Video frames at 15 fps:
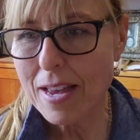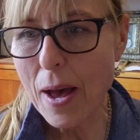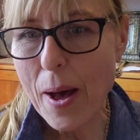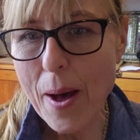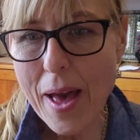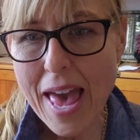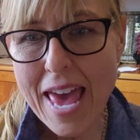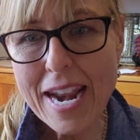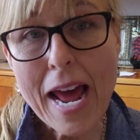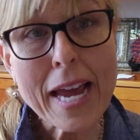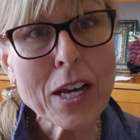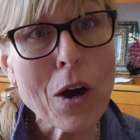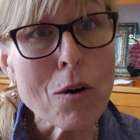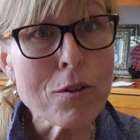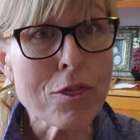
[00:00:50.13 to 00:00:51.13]
And I
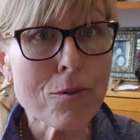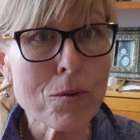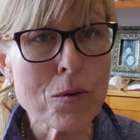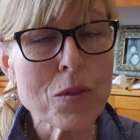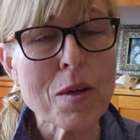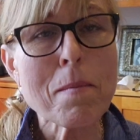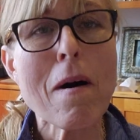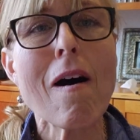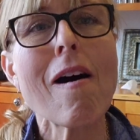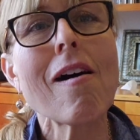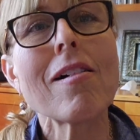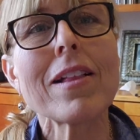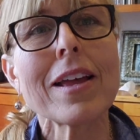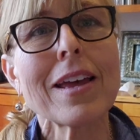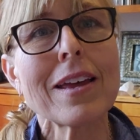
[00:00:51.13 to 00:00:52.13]
go through them
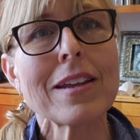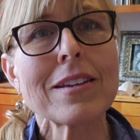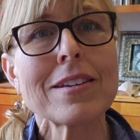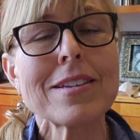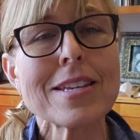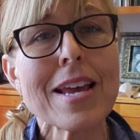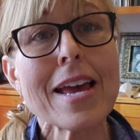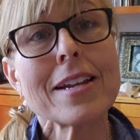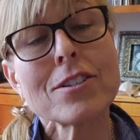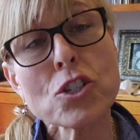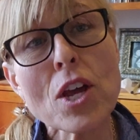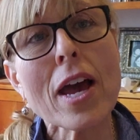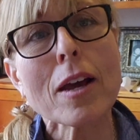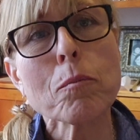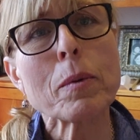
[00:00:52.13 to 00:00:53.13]
all and
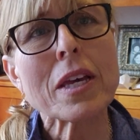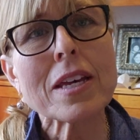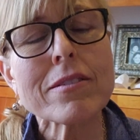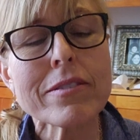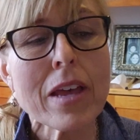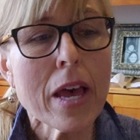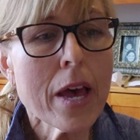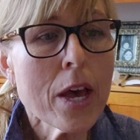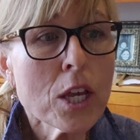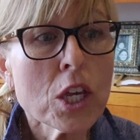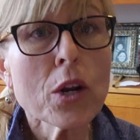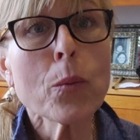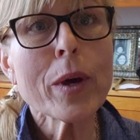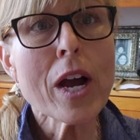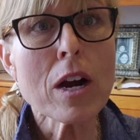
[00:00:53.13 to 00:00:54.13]
check because,
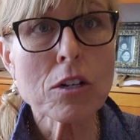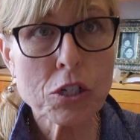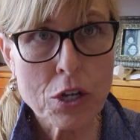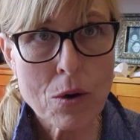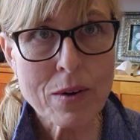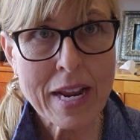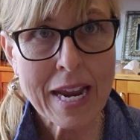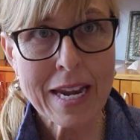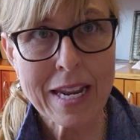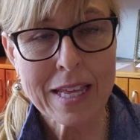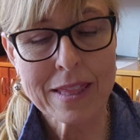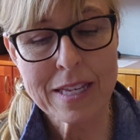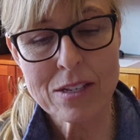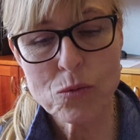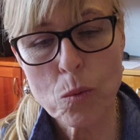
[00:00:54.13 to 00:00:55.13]
you know, we are
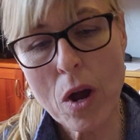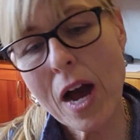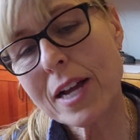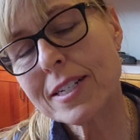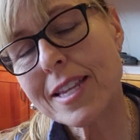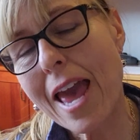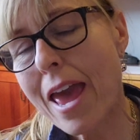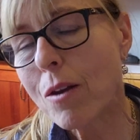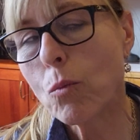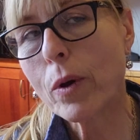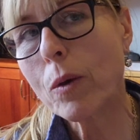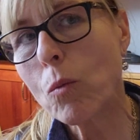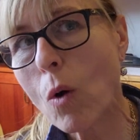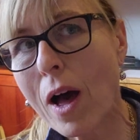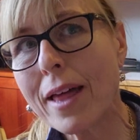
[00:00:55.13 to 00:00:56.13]
donating these rods and
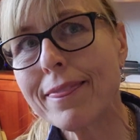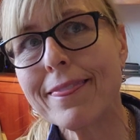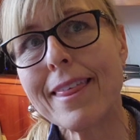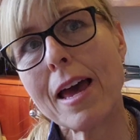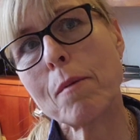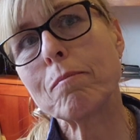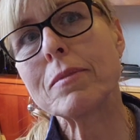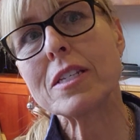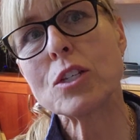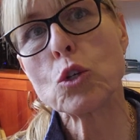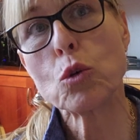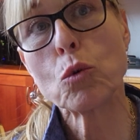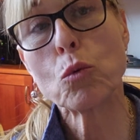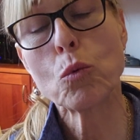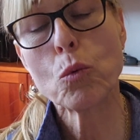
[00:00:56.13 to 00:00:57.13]
we want them
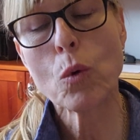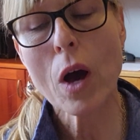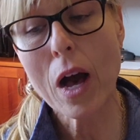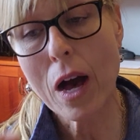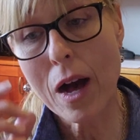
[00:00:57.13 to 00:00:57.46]
to